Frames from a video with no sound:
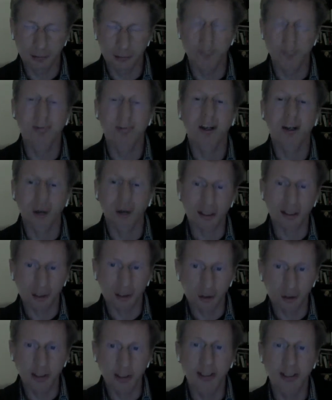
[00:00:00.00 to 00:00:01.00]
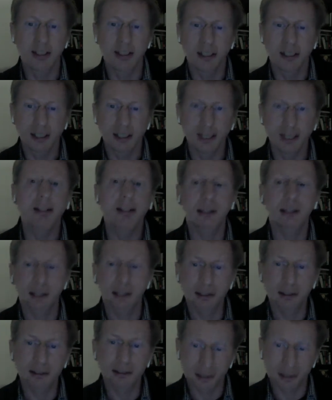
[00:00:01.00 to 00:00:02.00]
directory
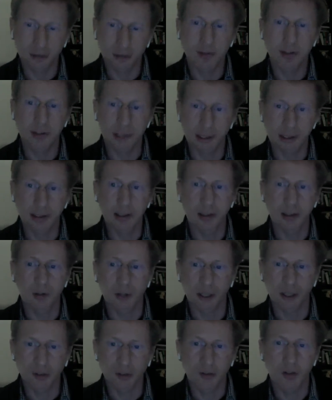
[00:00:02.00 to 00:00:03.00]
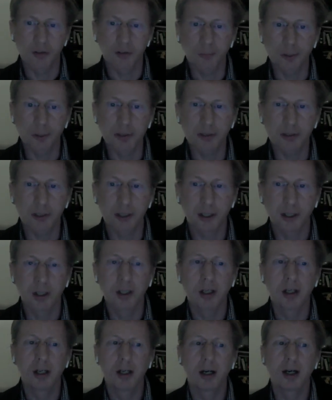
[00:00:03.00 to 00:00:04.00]
inside of the data directory of Bisq.
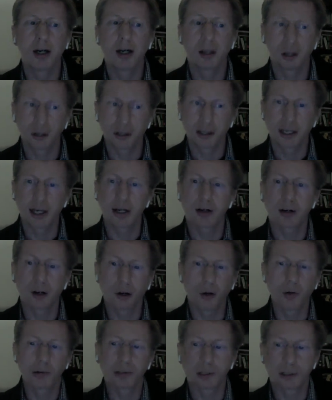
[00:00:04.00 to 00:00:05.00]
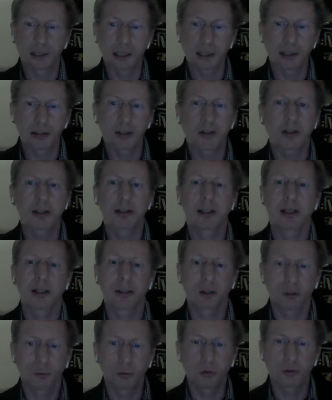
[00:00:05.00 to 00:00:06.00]
There are all the data, and then
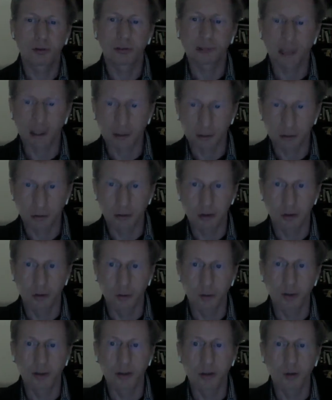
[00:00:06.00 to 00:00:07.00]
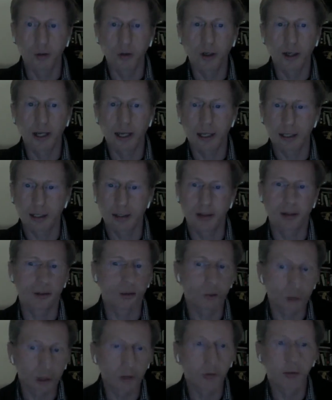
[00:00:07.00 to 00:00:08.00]
you would start over new again.
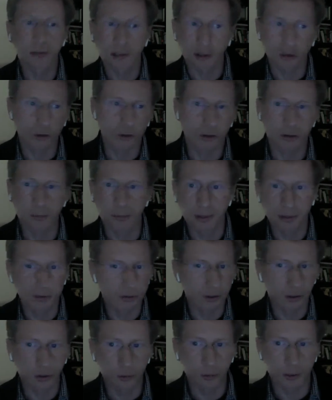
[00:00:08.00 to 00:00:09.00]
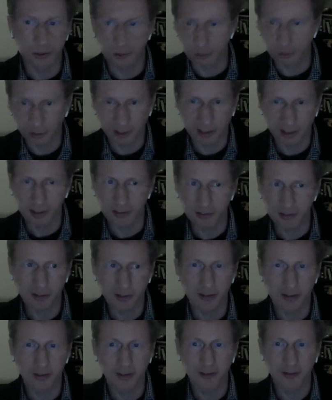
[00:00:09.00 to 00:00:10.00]
You're losing your BSQ, but you can ask
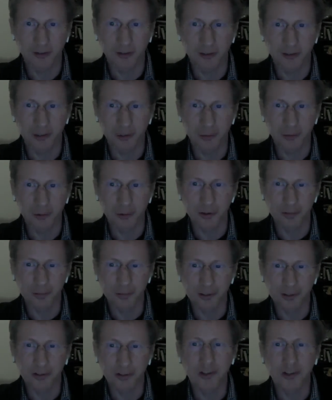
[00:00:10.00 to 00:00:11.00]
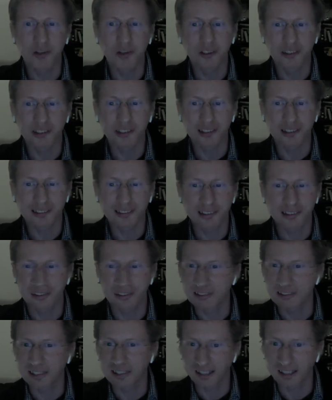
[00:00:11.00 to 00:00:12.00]
for new BSQ
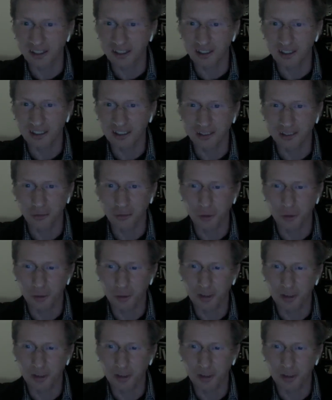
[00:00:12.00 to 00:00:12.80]
on Slack or on the forum.